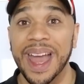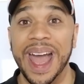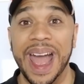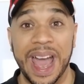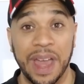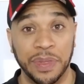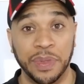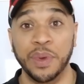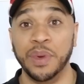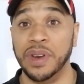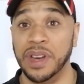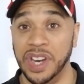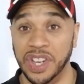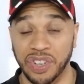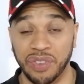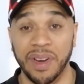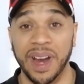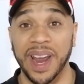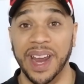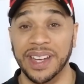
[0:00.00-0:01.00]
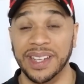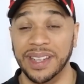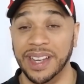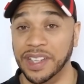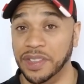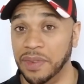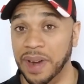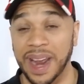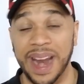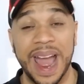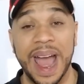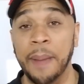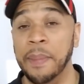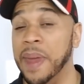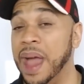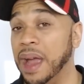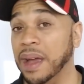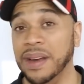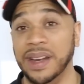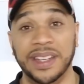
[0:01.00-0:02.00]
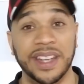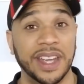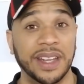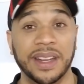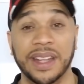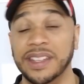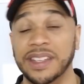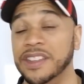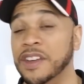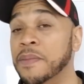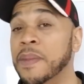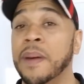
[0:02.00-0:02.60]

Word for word: I threw it in the trash. That's right. I'm not going to take that stuff.